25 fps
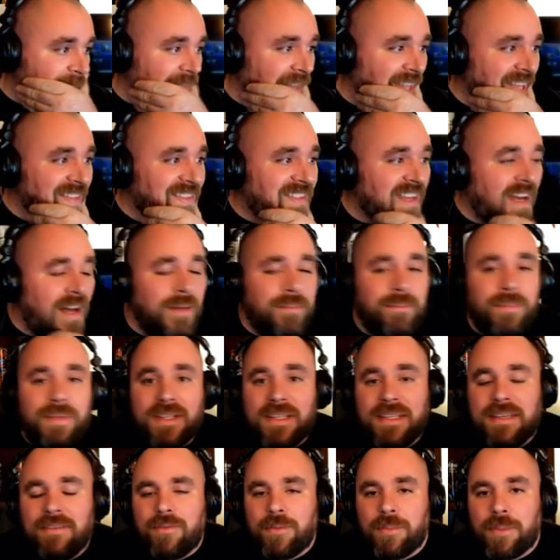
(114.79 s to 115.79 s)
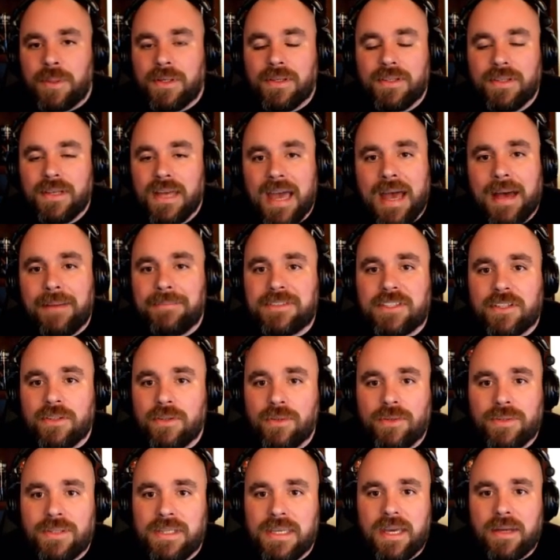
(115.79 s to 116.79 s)
It's unbelievable.
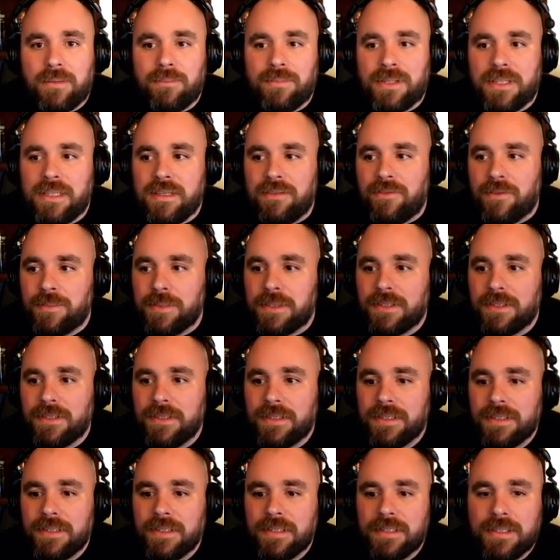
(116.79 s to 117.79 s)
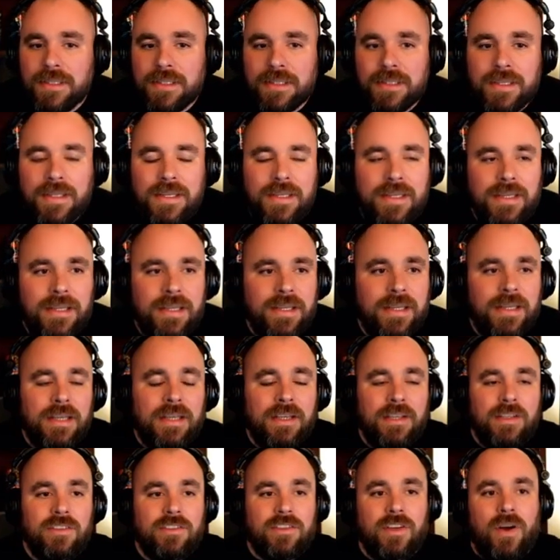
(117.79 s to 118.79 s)
Absolutely unbelievable.
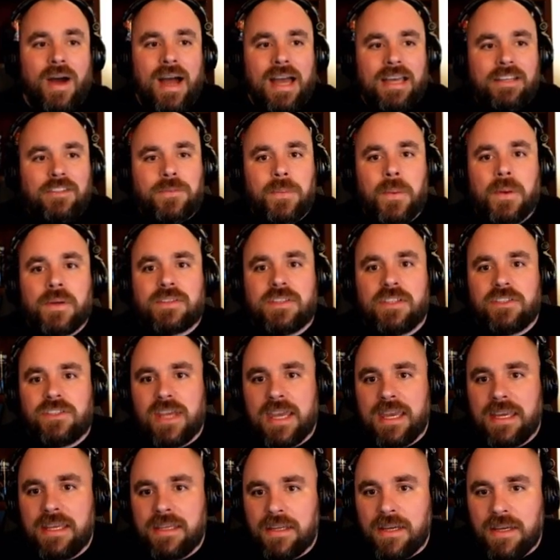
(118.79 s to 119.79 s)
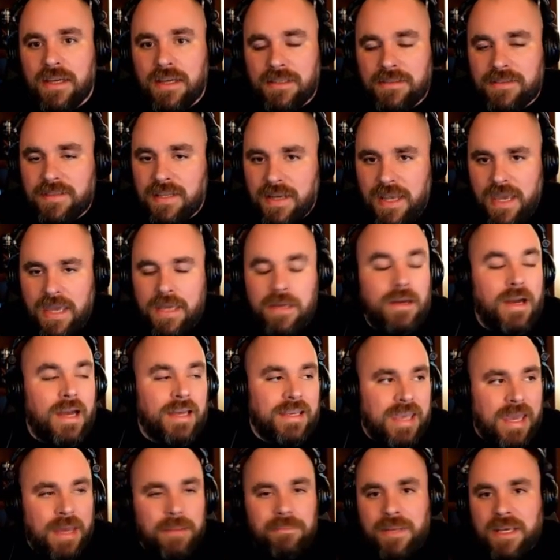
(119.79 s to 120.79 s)
So I spoke to Jade today.
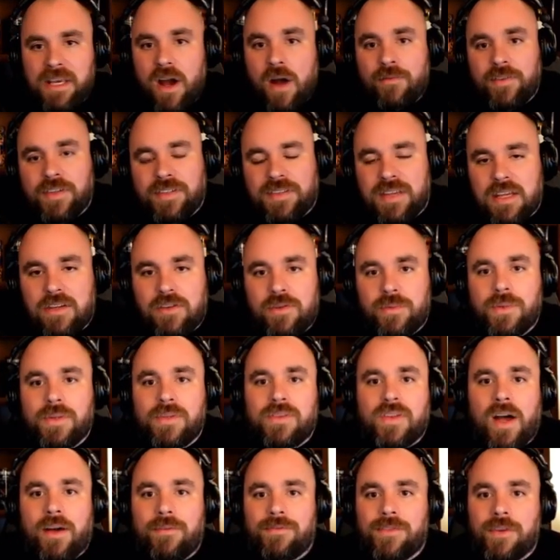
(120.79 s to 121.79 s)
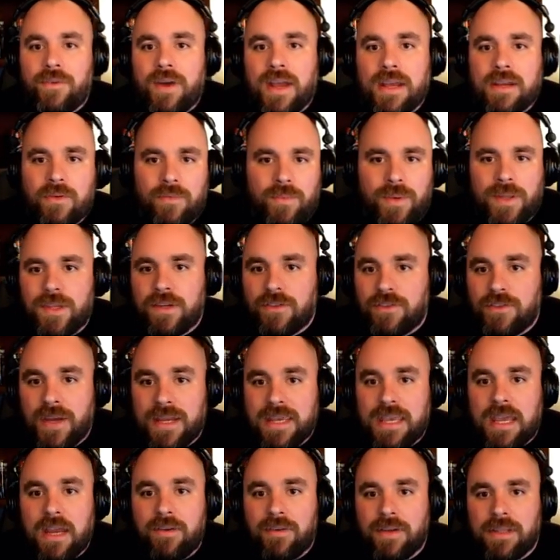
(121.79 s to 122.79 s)
Again, my conversation was off the record with her, so
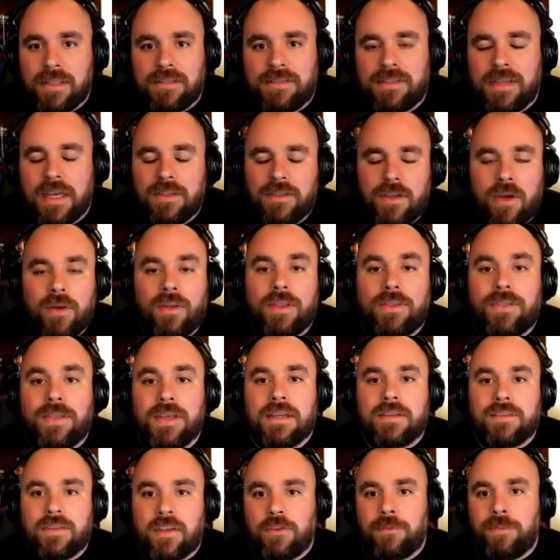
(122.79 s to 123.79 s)
I can't really say. The only thing is I